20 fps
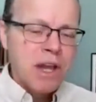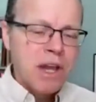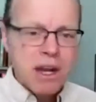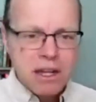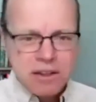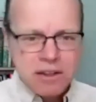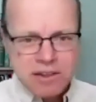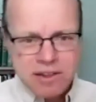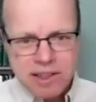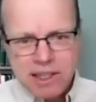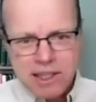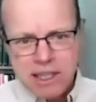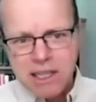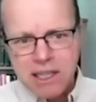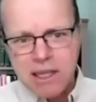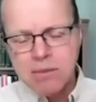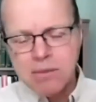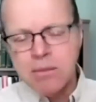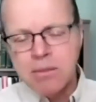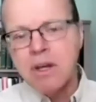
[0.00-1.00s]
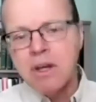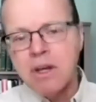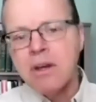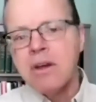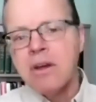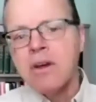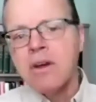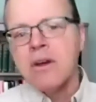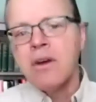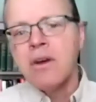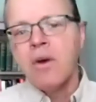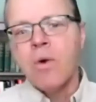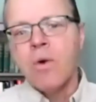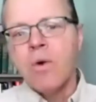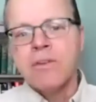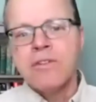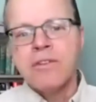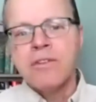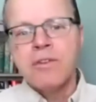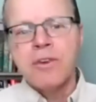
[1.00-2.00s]
on a team or
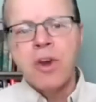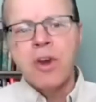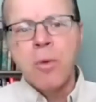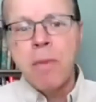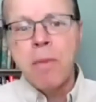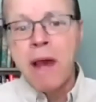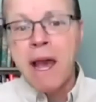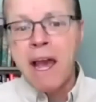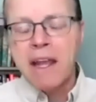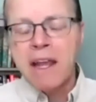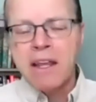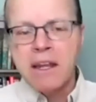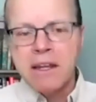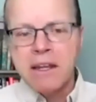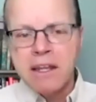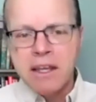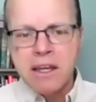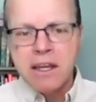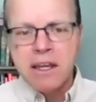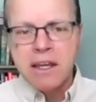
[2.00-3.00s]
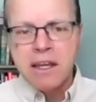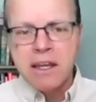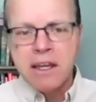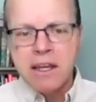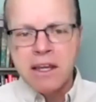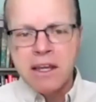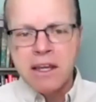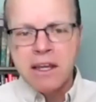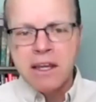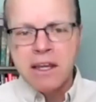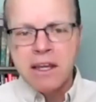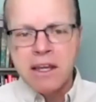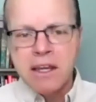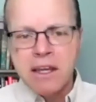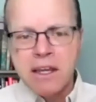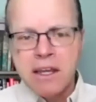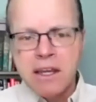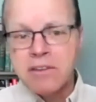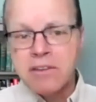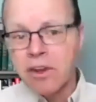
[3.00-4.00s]
to go back and get an
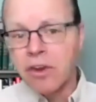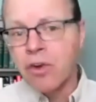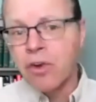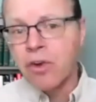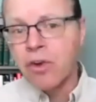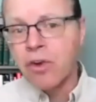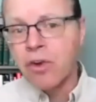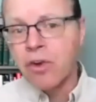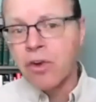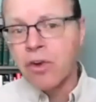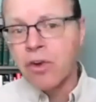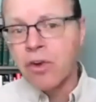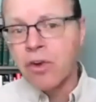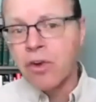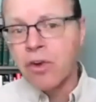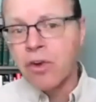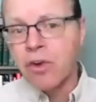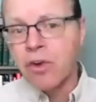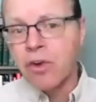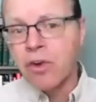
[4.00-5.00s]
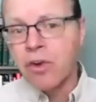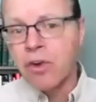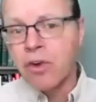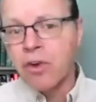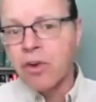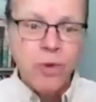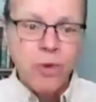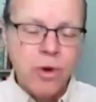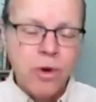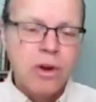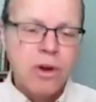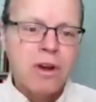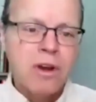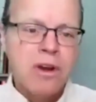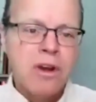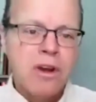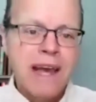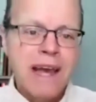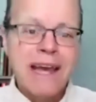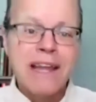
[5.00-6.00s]
advanced degree or two
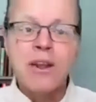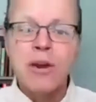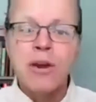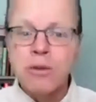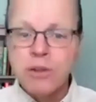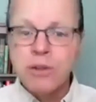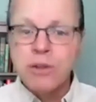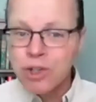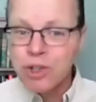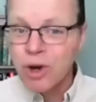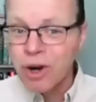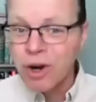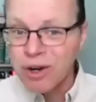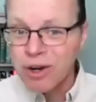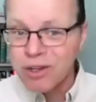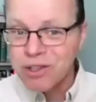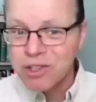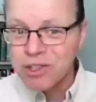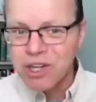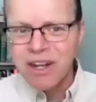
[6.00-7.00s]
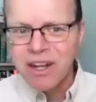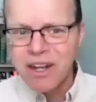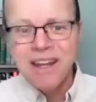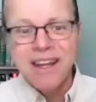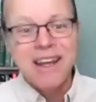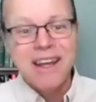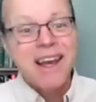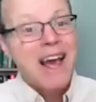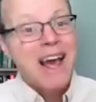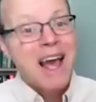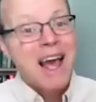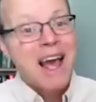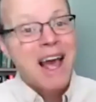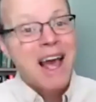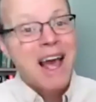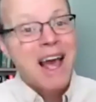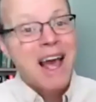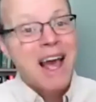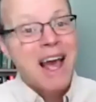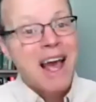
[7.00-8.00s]
at no charge,
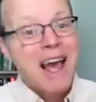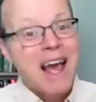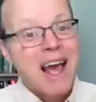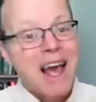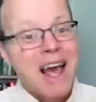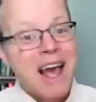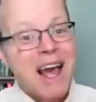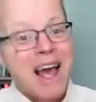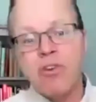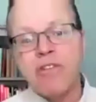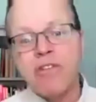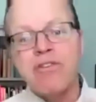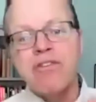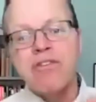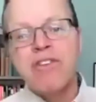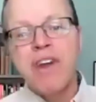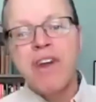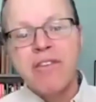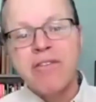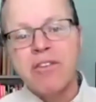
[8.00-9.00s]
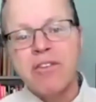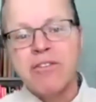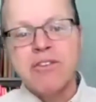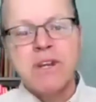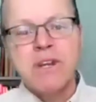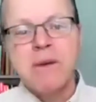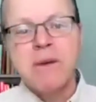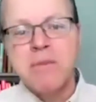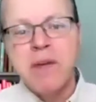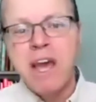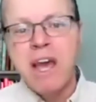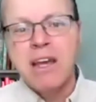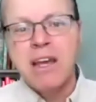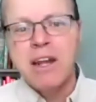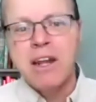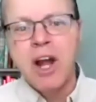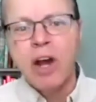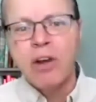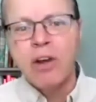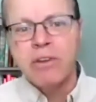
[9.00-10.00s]
because I would have never dreamed that
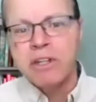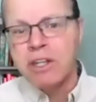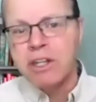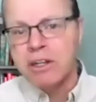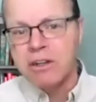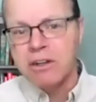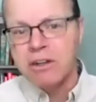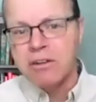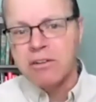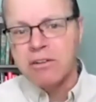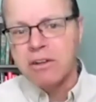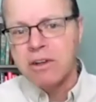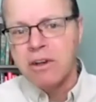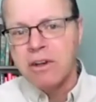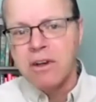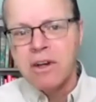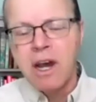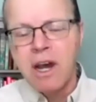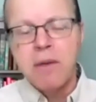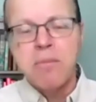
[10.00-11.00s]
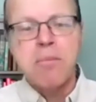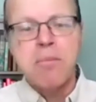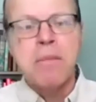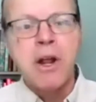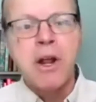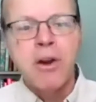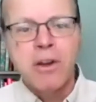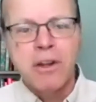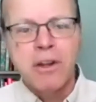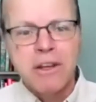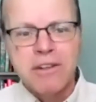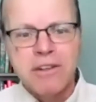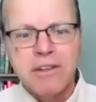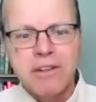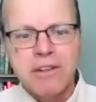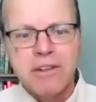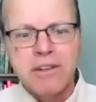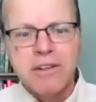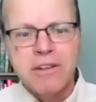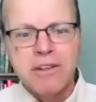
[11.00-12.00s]
in 100 years. I barely
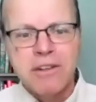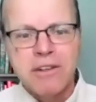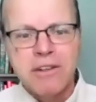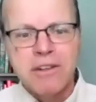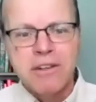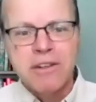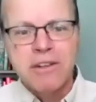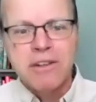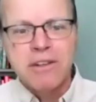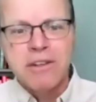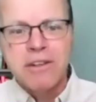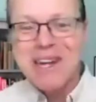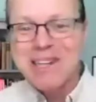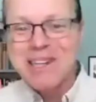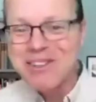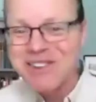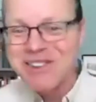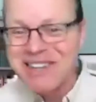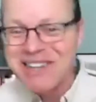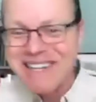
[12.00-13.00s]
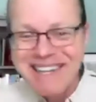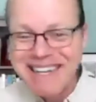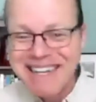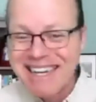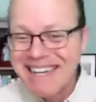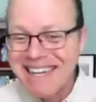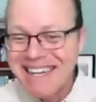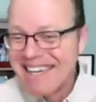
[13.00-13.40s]
escaped undergraduate